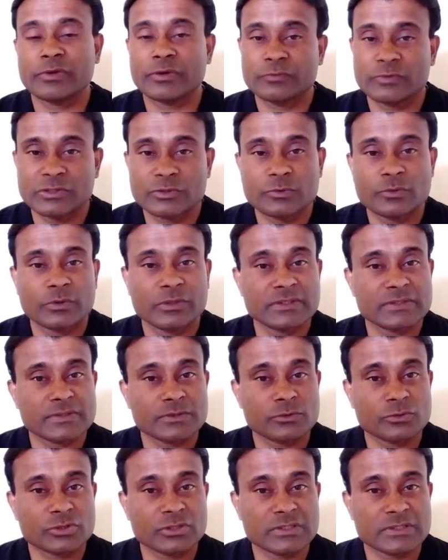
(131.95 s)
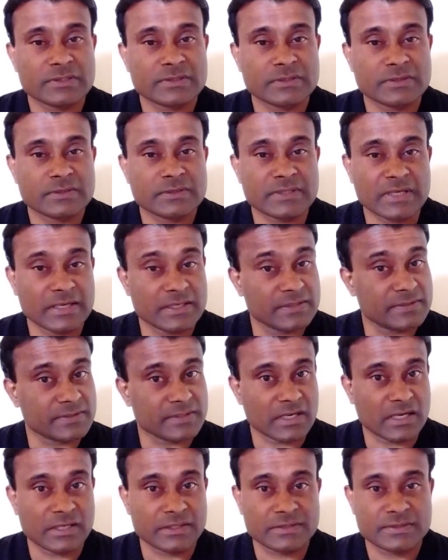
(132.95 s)
when we do in social
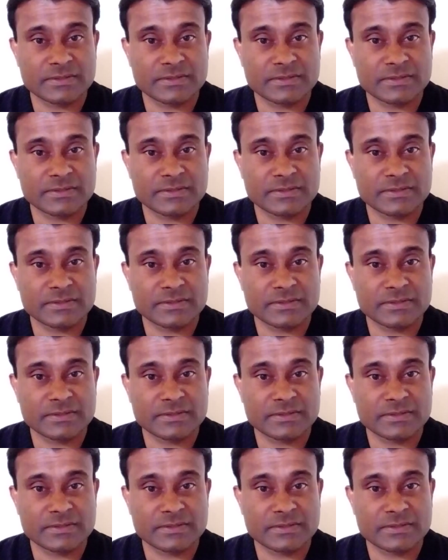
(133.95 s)
science our